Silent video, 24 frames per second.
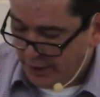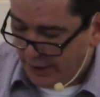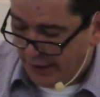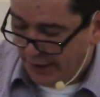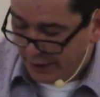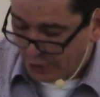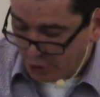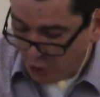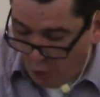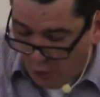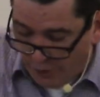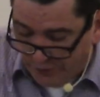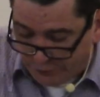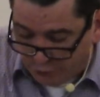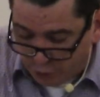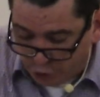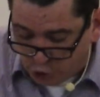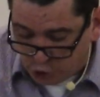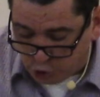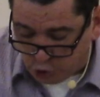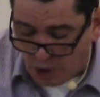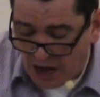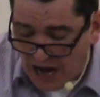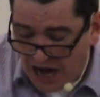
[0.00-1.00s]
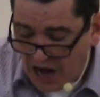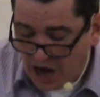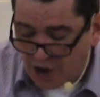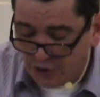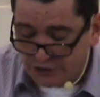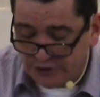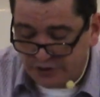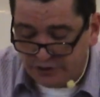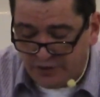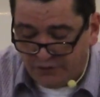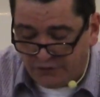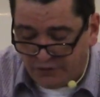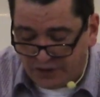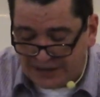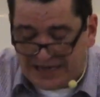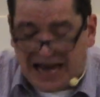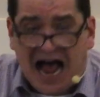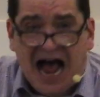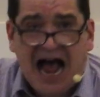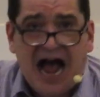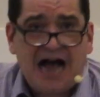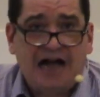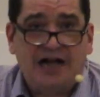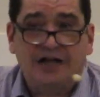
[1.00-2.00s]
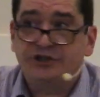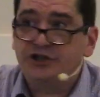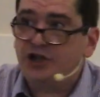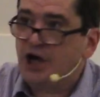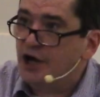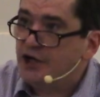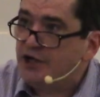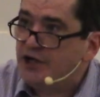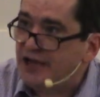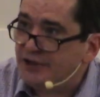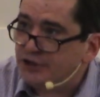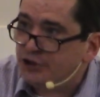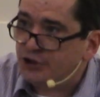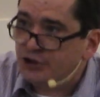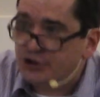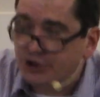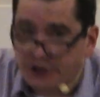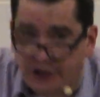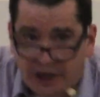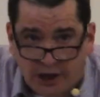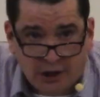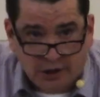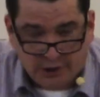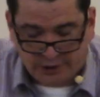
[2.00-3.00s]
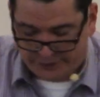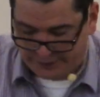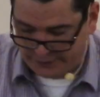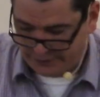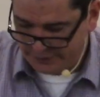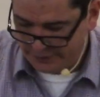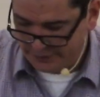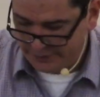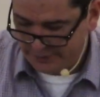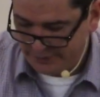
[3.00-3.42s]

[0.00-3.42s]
and going through trials of different kinds unnecessarily.